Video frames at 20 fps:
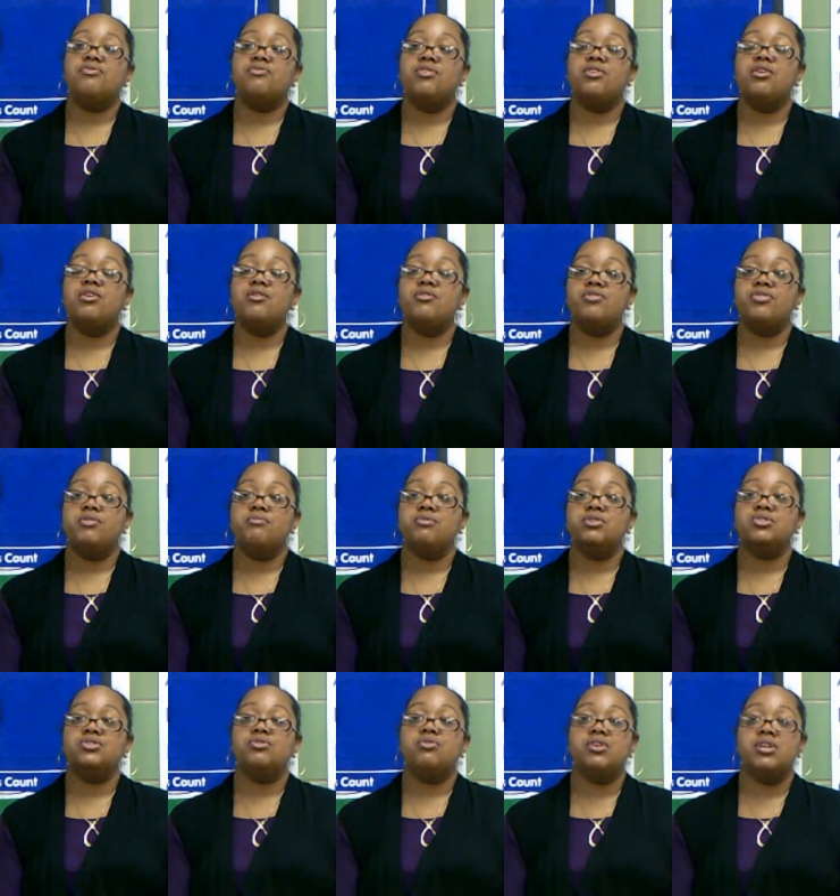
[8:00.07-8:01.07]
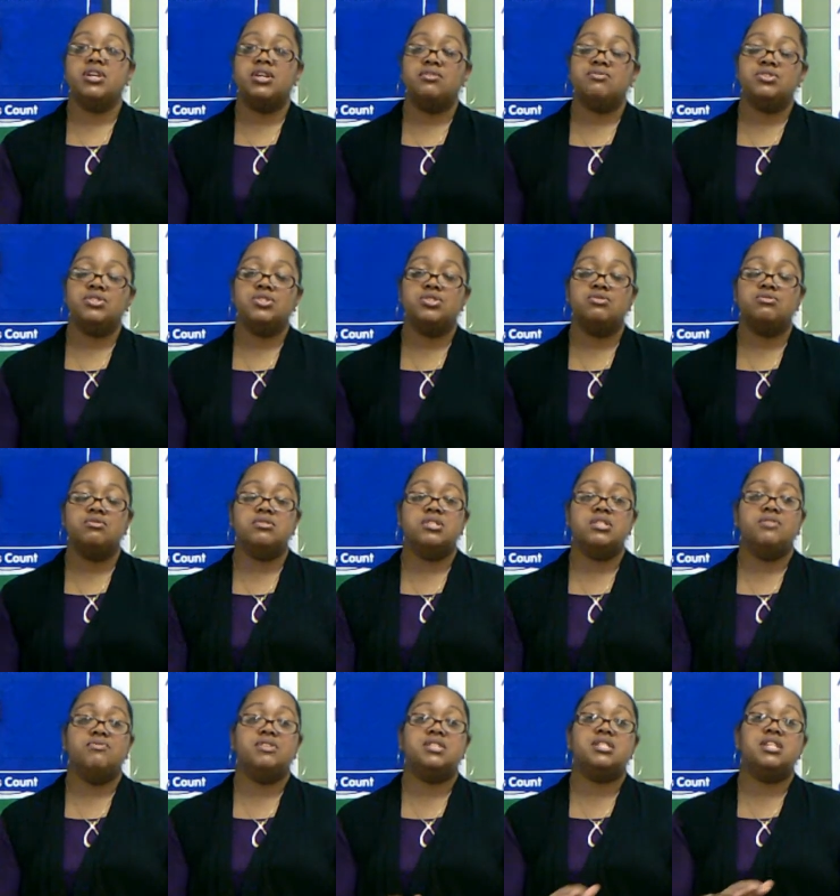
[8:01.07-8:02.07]
for the majority of students,
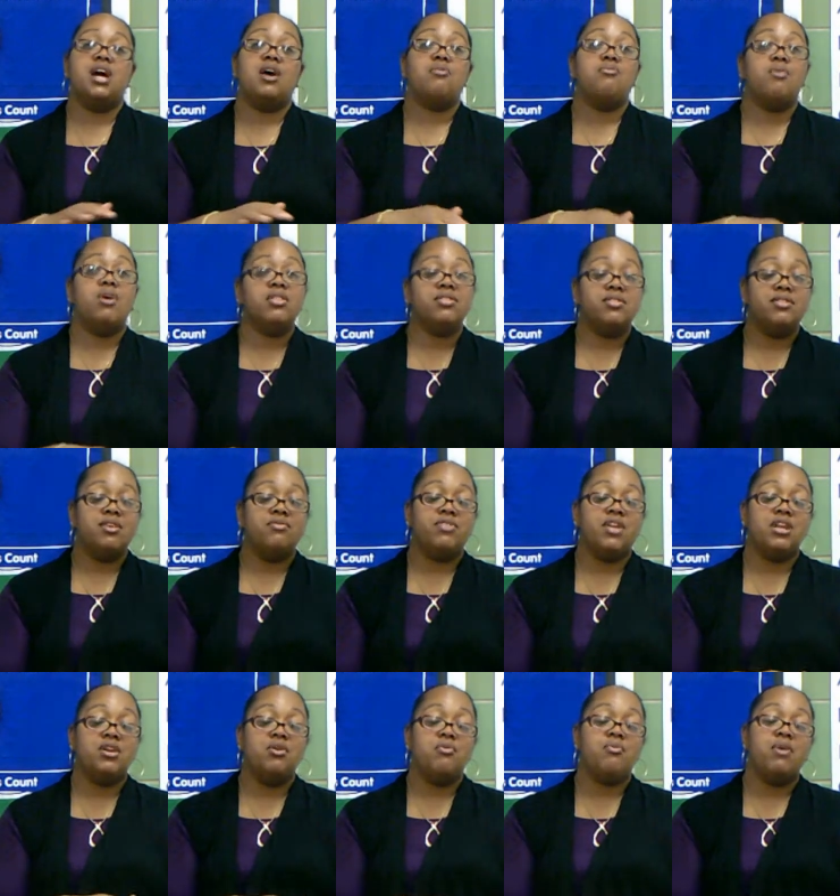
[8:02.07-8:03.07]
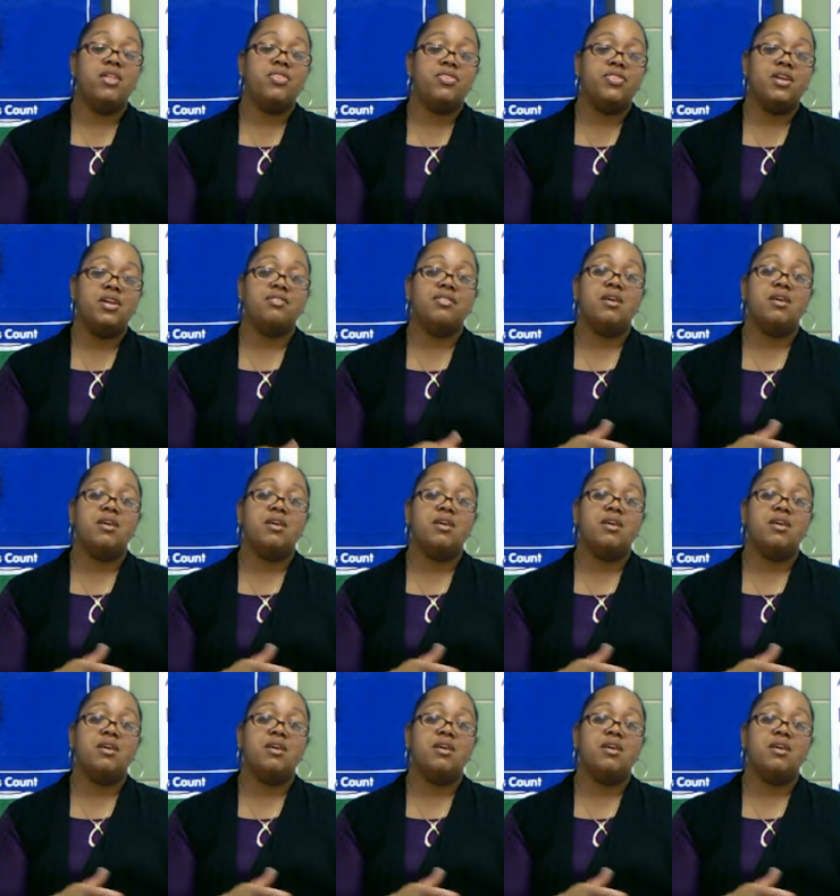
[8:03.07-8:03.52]
if they know one thing,